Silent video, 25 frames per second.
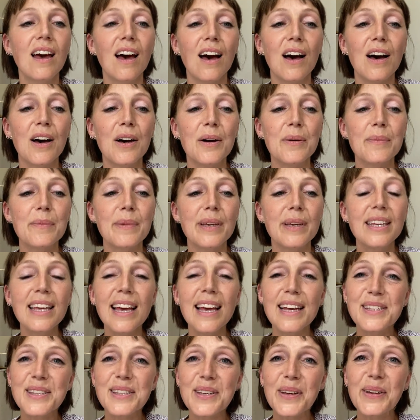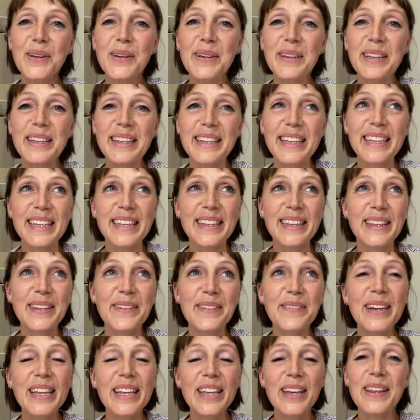So the
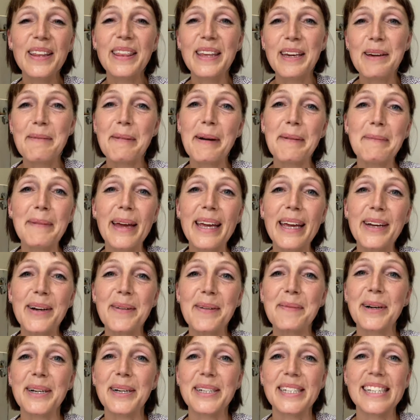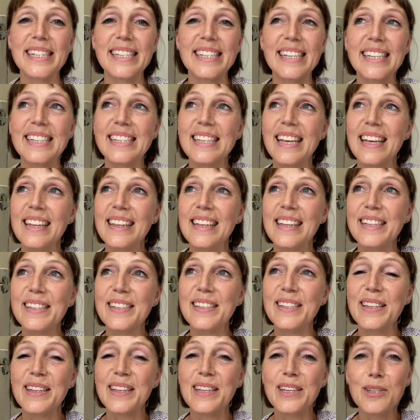really good thing about makeup brushes is that
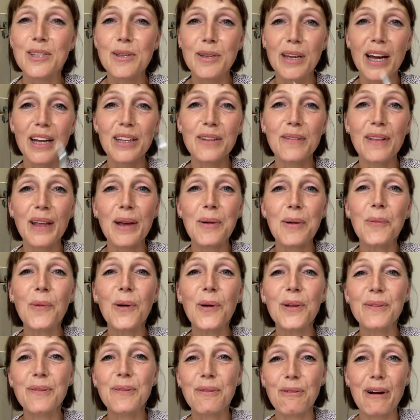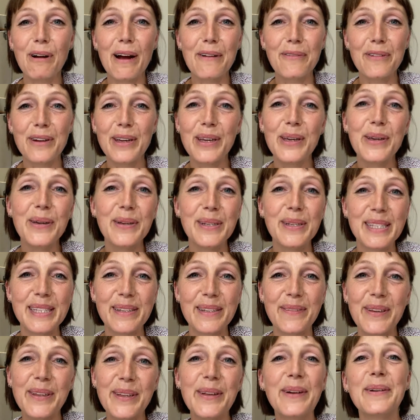there's kind of like one for every use,
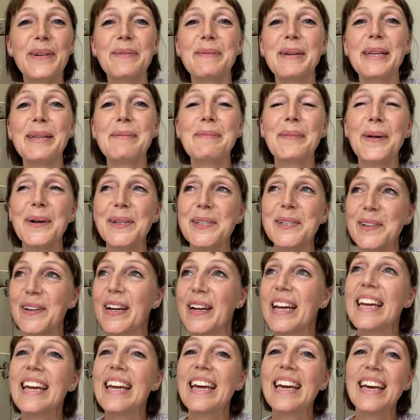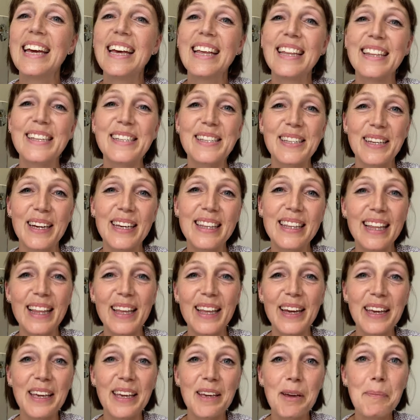if you know what I mean. In pottery, there's either
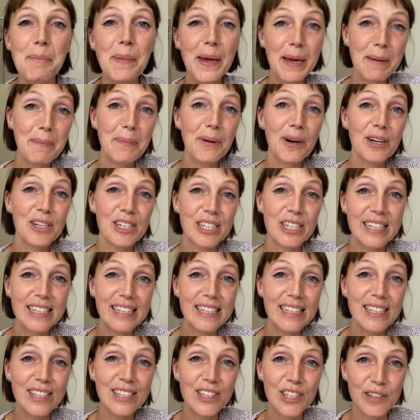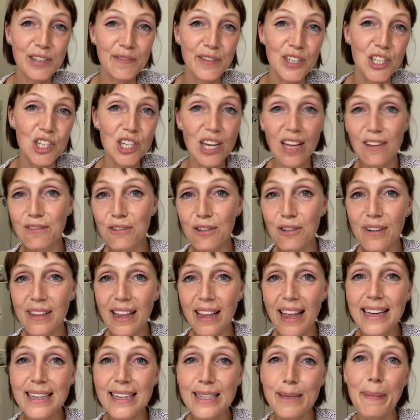like big brushes just for general
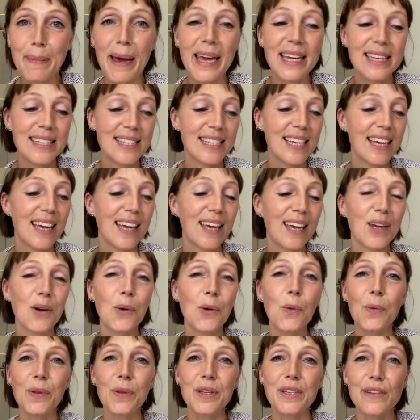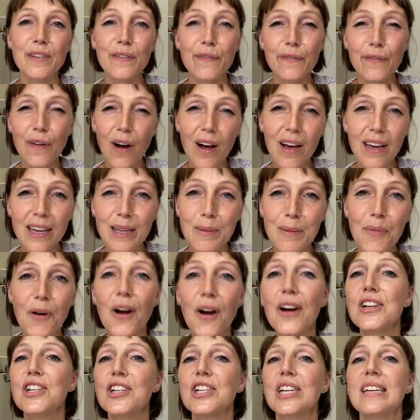glaze painting, or there's fine
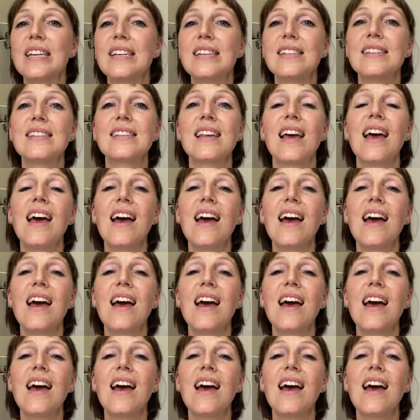brushes.